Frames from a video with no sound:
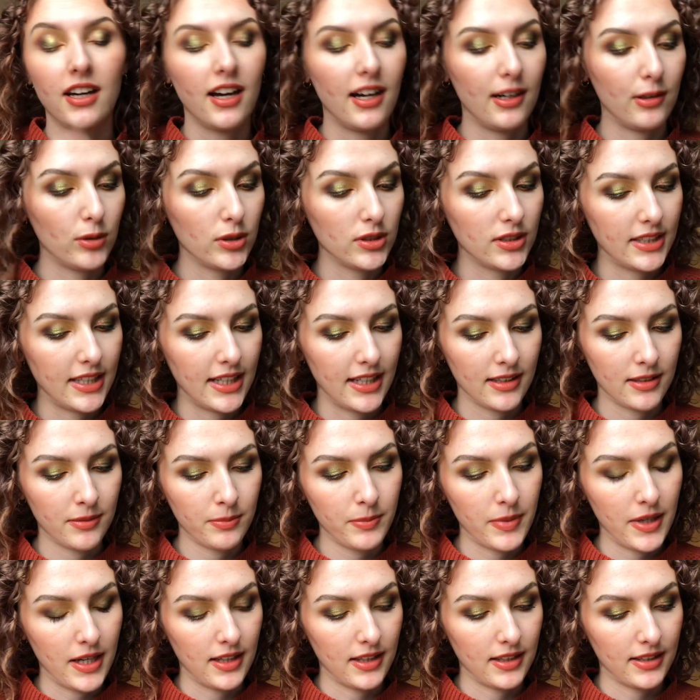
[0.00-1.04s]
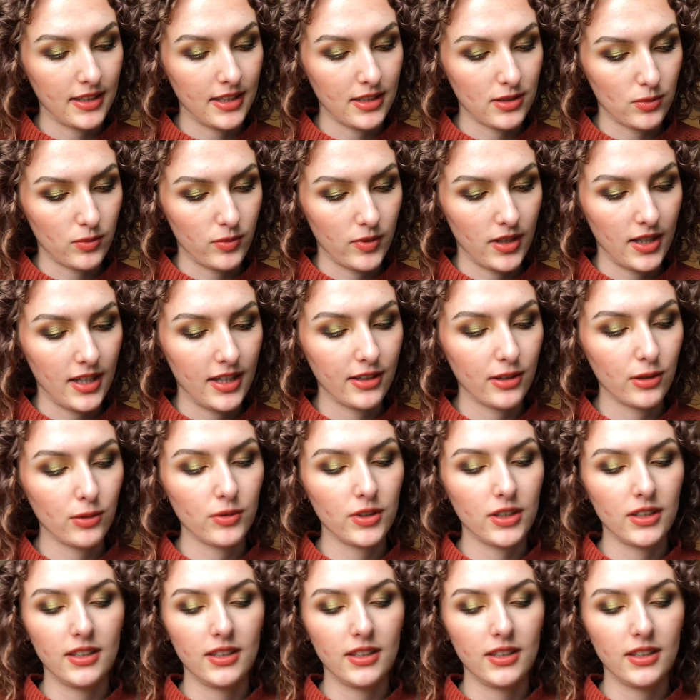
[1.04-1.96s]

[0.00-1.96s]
I want that palette as well. I know that